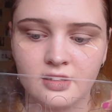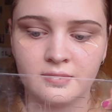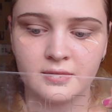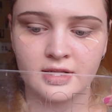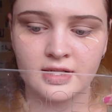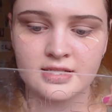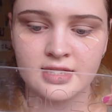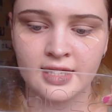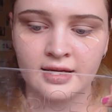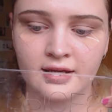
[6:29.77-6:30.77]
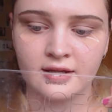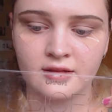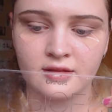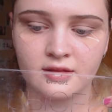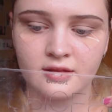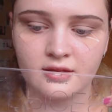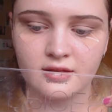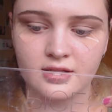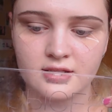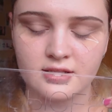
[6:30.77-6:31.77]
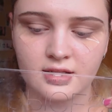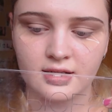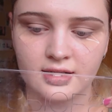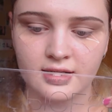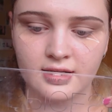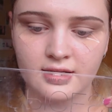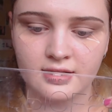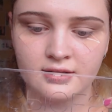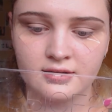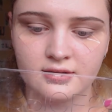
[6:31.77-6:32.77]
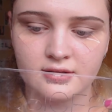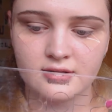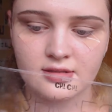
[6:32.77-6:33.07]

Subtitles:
and I'm going to take this colour here,